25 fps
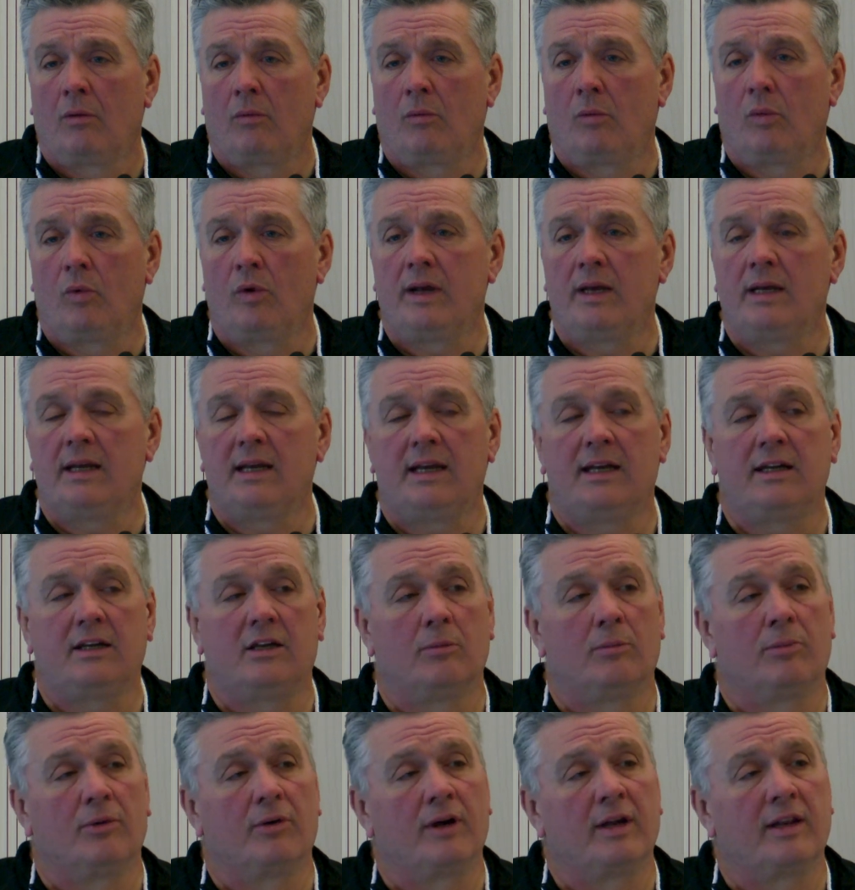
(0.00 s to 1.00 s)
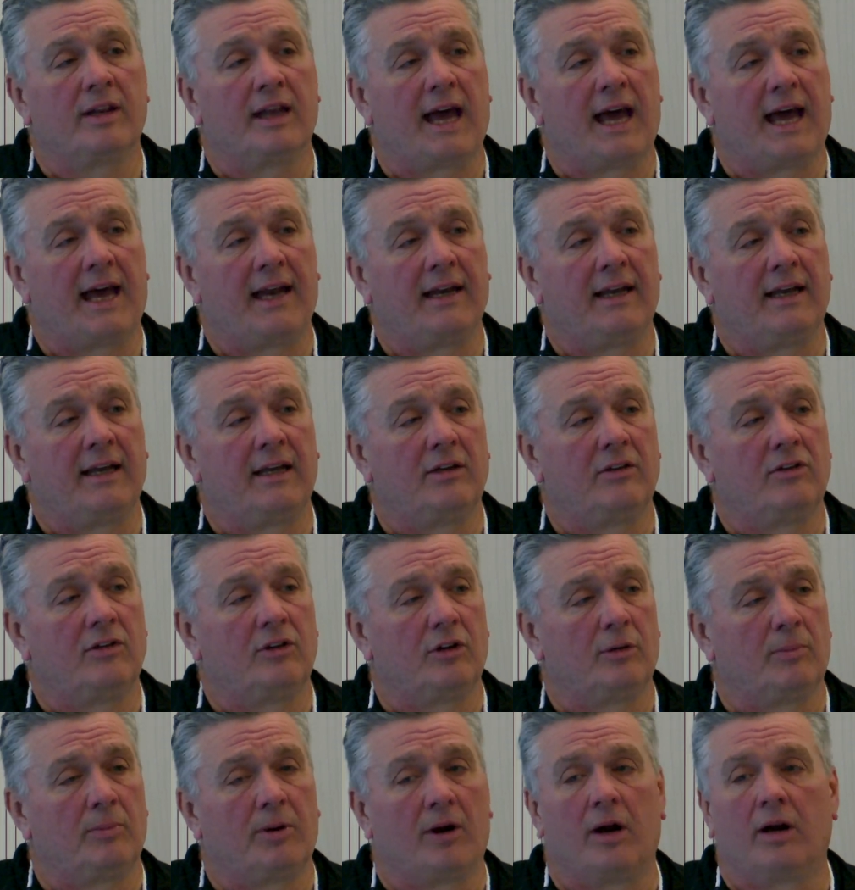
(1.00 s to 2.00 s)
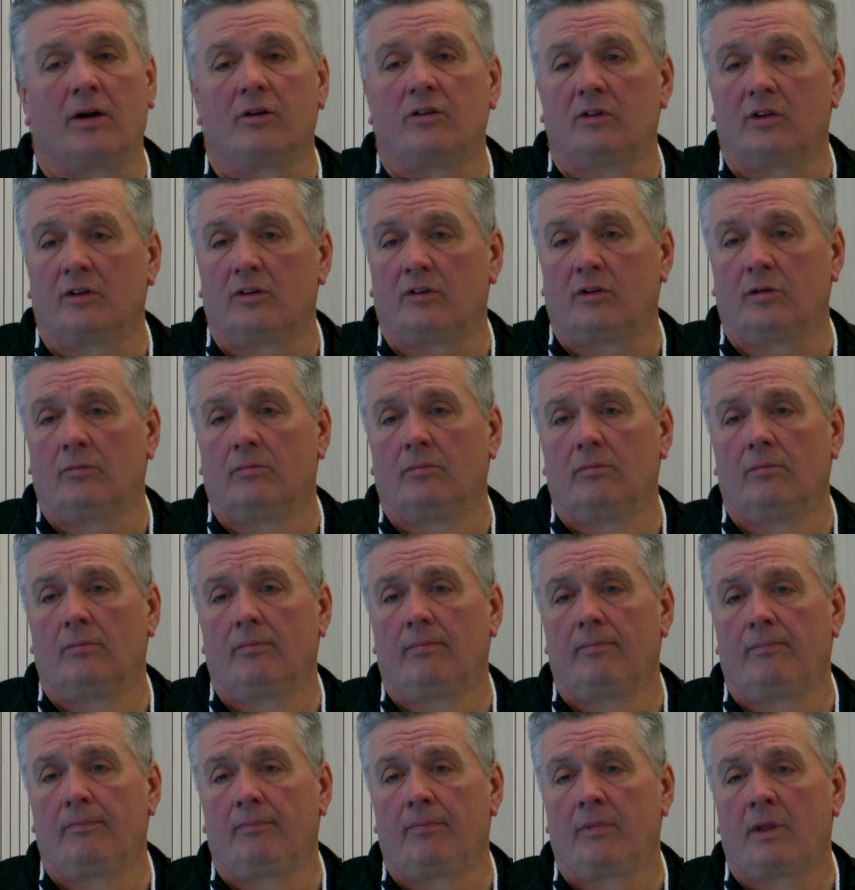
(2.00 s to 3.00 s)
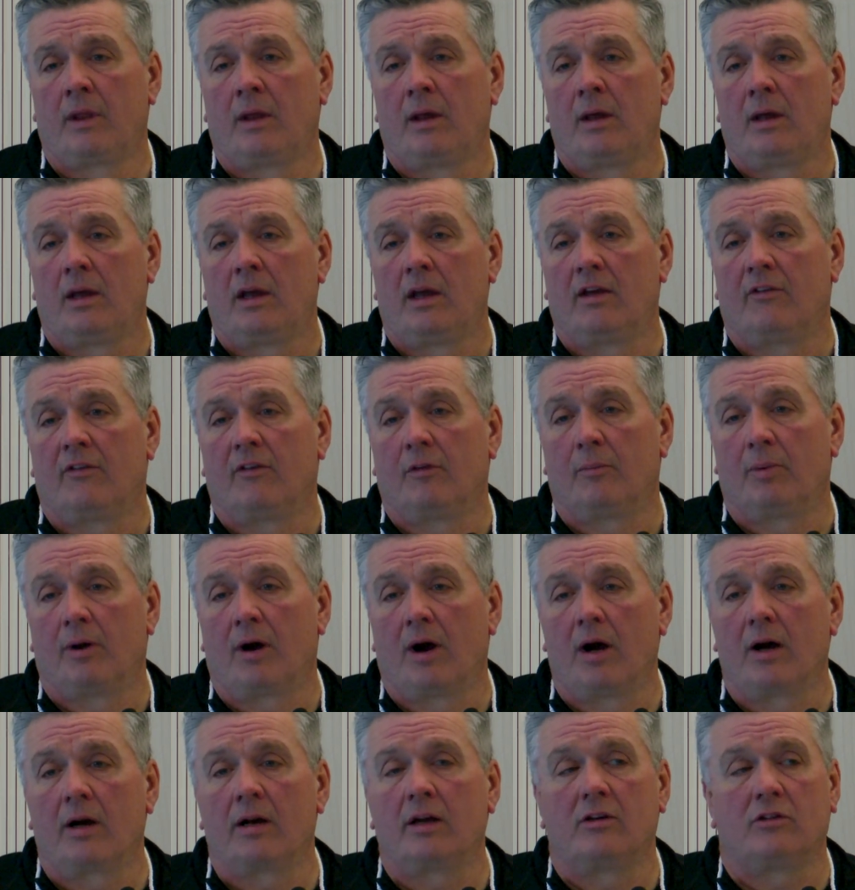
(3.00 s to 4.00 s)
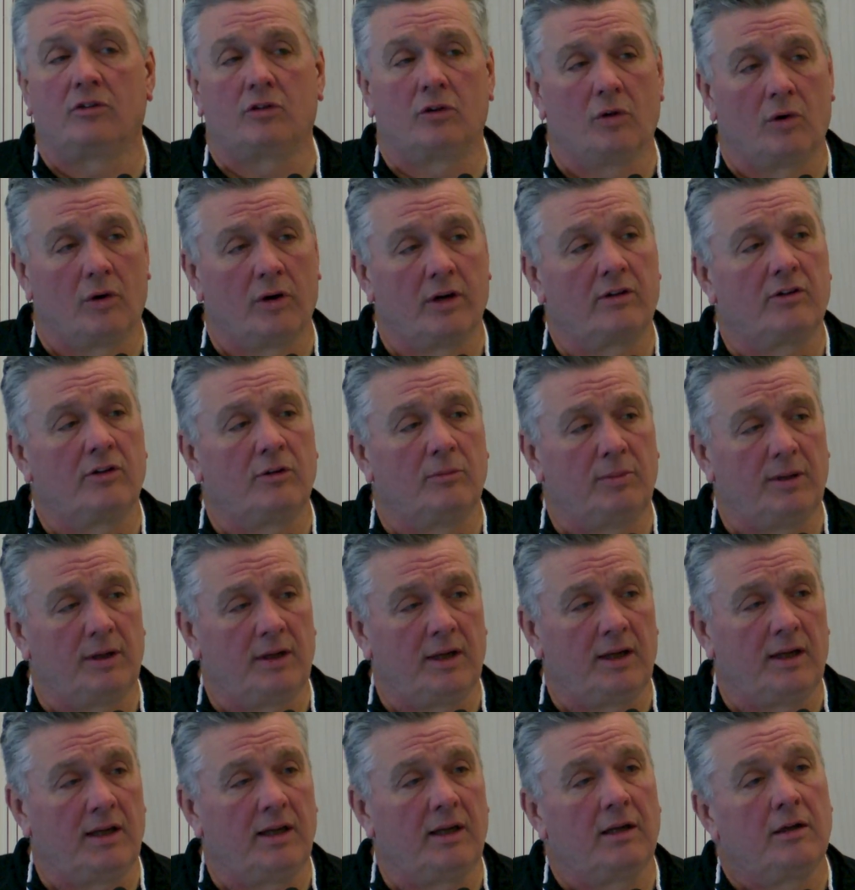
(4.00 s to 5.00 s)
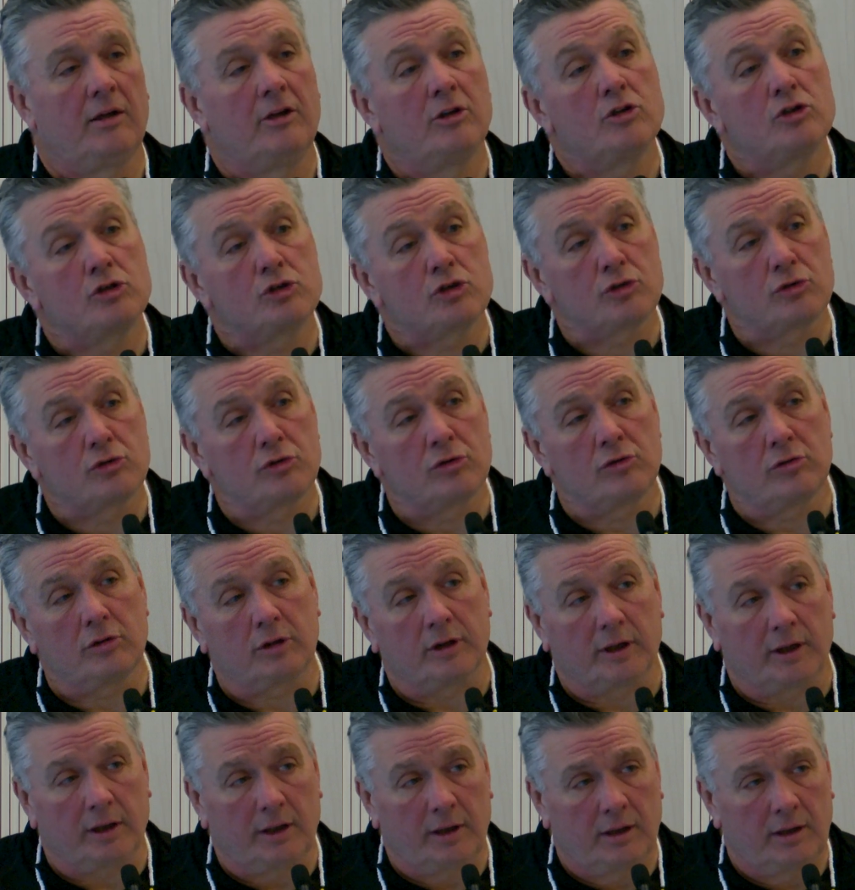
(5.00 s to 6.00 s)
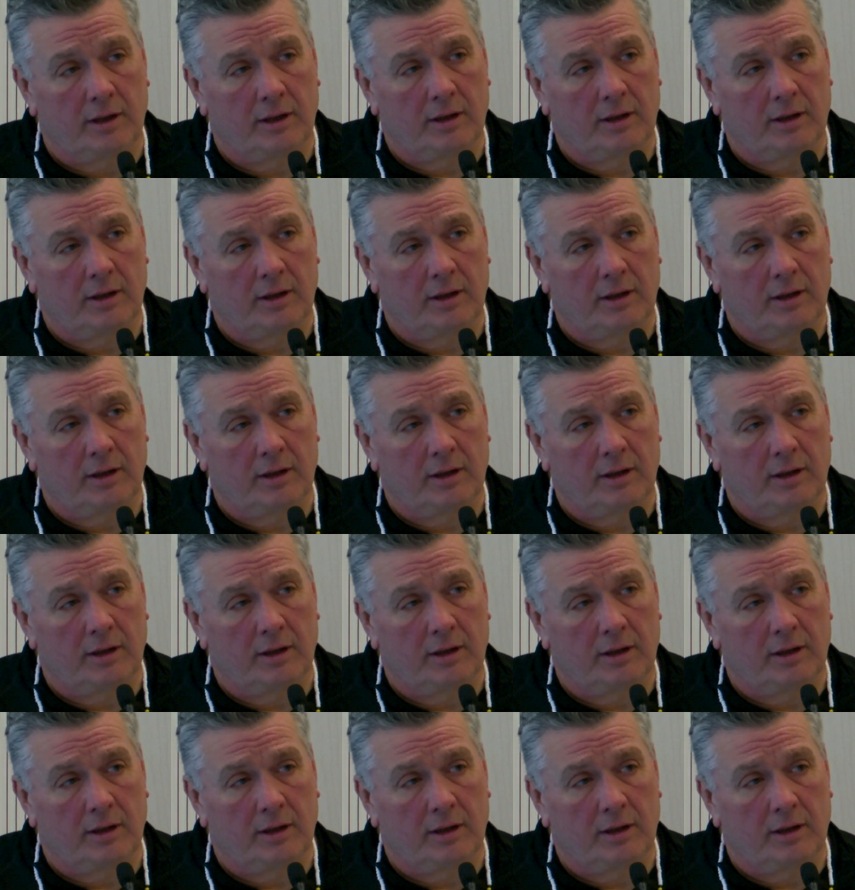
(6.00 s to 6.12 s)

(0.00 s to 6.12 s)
We need to bring that into the park system. If a park is going to be truly